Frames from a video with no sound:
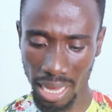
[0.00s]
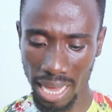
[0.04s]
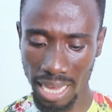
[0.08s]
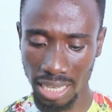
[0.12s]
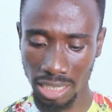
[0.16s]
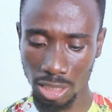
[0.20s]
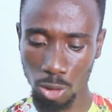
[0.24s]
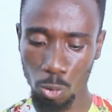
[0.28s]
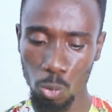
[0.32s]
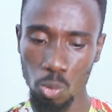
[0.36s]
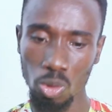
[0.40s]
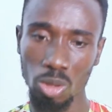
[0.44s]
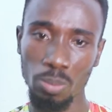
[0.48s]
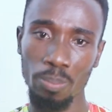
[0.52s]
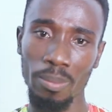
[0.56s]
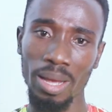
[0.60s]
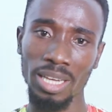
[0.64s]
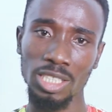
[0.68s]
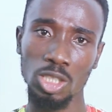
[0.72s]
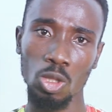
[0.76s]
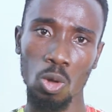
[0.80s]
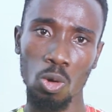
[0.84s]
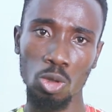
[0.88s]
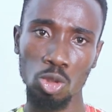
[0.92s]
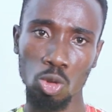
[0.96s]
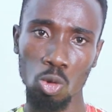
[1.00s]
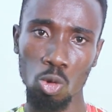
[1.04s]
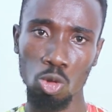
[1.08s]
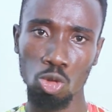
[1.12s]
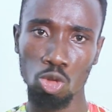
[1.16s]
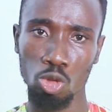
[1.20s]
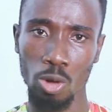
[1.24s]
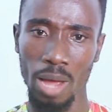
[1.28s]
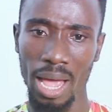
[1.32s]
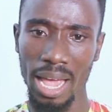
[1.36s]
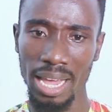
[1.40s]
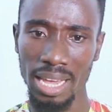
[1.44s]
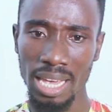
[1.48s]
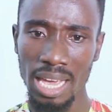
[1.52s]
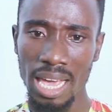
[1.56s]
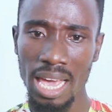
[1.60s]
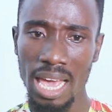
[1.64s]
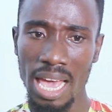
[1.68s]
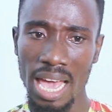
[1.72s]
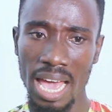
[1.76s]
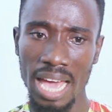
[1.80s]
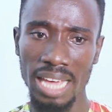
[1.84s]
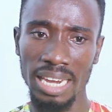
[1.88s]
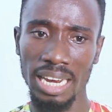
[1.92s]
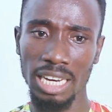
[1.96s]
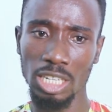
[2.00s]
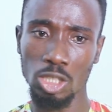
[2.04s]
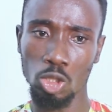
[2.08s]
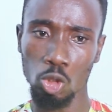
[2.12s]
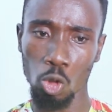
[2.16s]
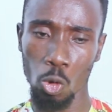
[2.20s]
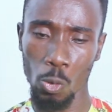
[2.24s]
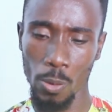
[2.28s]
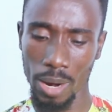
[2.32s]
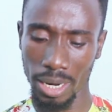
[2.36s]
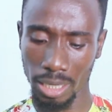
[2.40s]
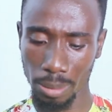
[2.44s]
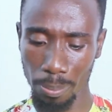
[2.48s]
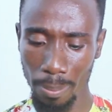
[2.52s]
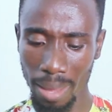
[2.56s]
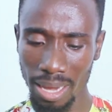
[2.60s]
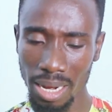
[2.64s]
Hence, we must also try and endure it.